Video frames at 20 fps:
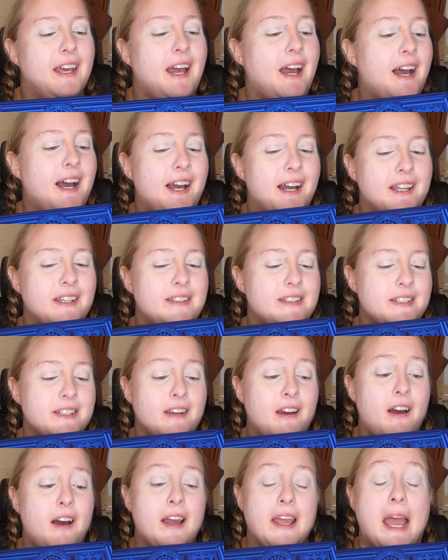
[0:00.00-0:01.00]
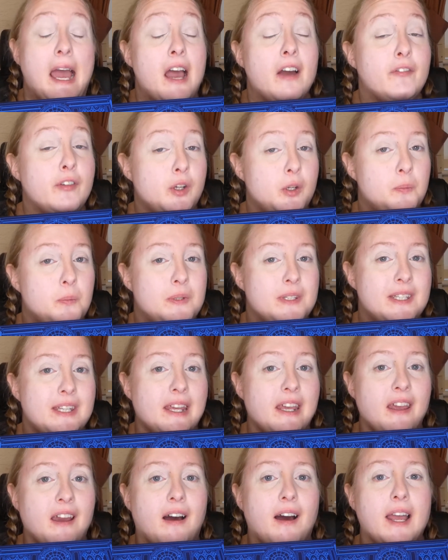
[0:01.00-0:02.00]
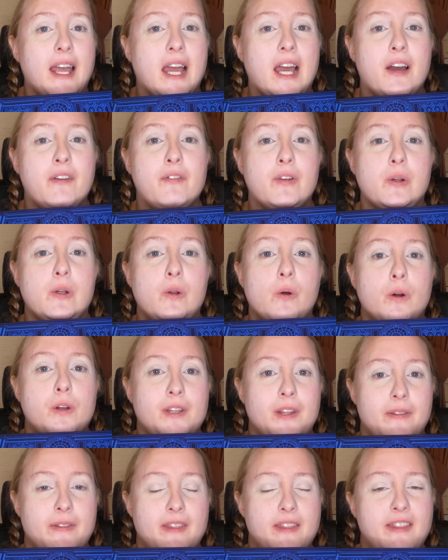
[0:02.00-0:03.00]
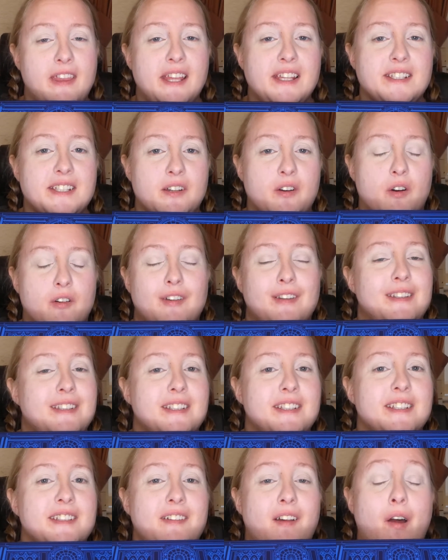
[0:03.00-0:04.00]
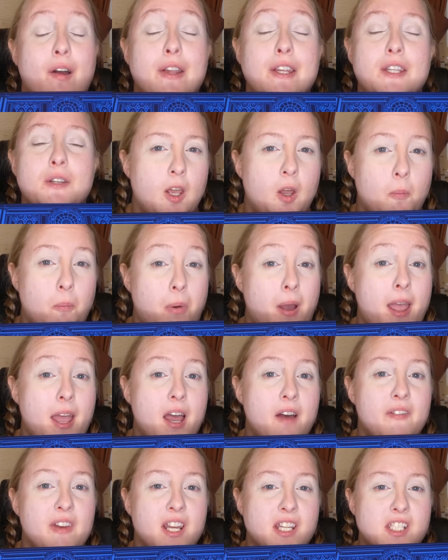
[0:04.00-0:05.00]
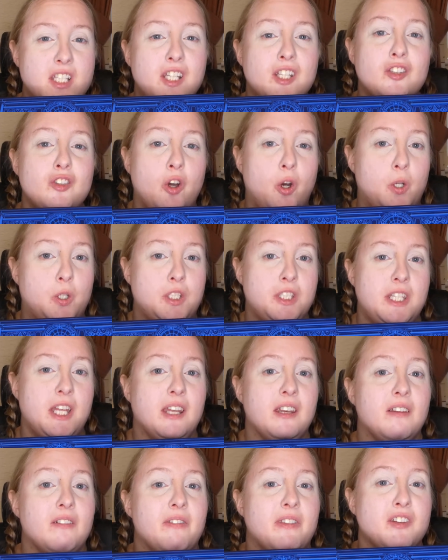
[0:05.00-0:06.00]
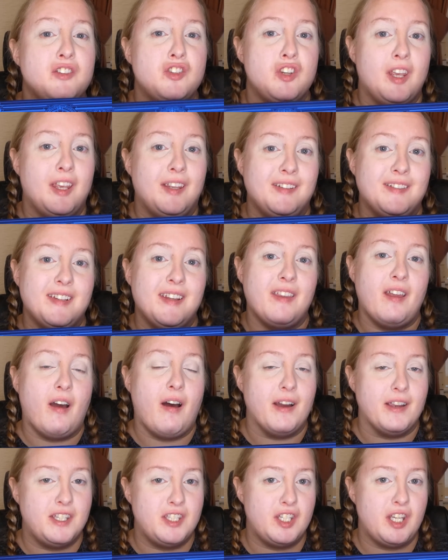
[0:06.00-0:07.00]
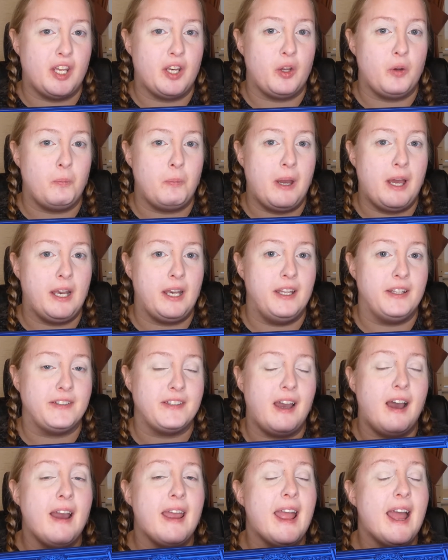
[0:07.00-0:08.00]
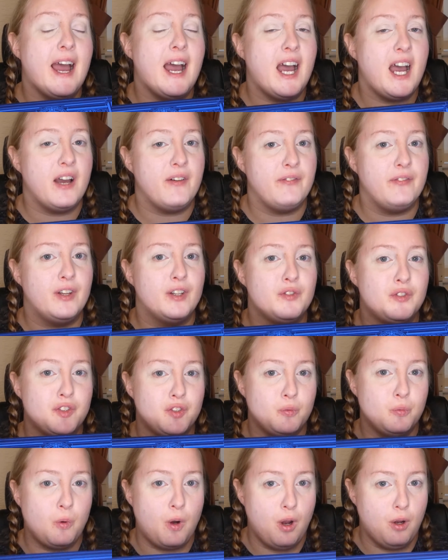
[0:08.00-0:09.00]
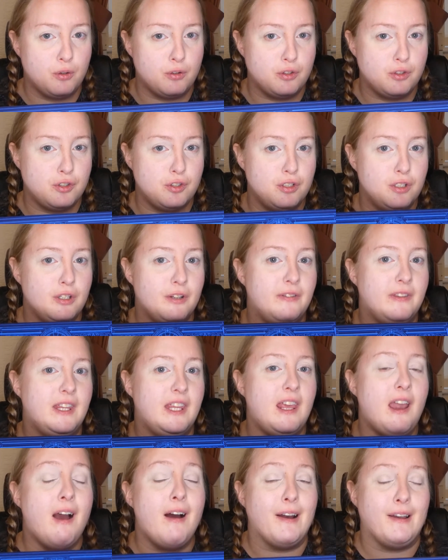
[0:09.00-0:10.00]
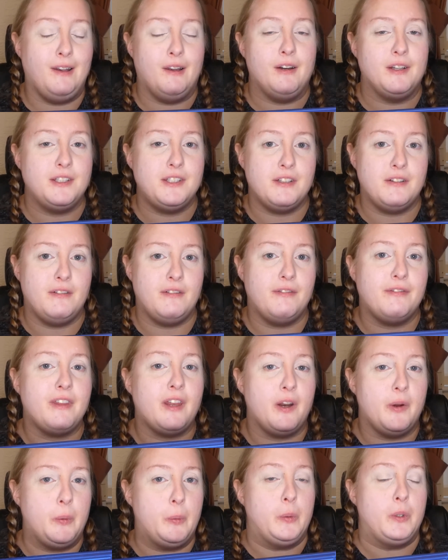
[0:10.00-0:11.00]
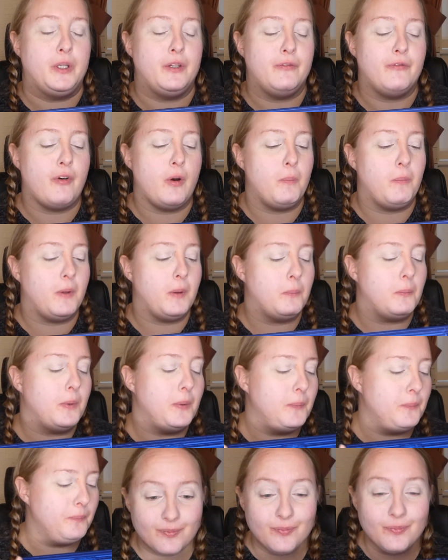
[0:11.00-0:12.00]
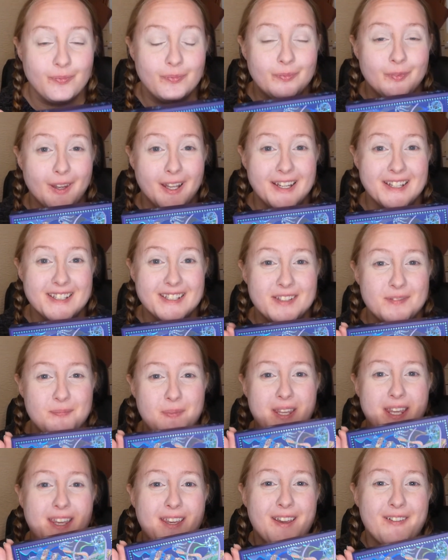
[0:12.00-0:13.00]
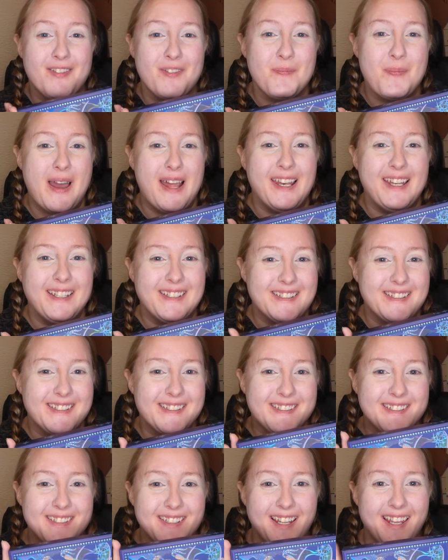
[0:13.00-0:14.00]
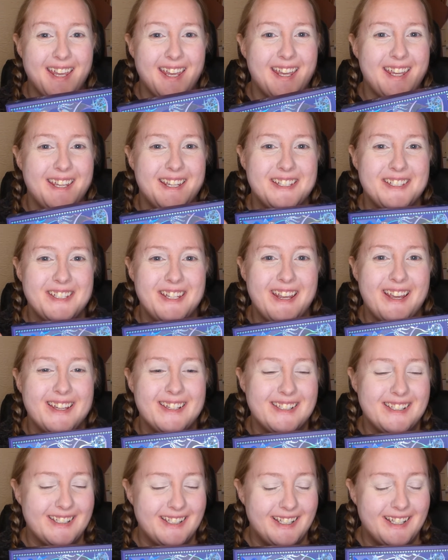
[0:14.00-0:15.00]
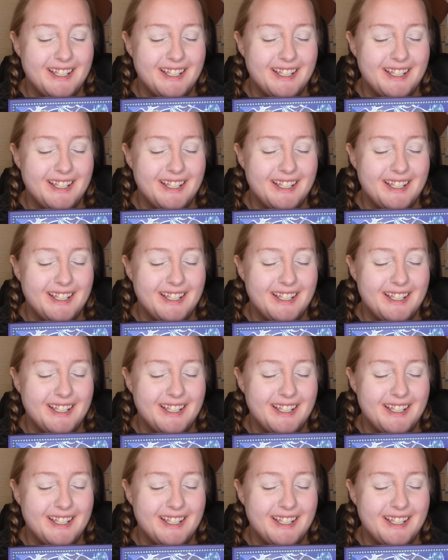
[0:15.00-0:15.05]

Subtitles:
and I have opened it, I have looked at the things that are inside, but I haven't actually touched any of the shades in the eyeshadow palette. I have swatched the highlighter that I ordered from them. Speaking of the palettes, here she is.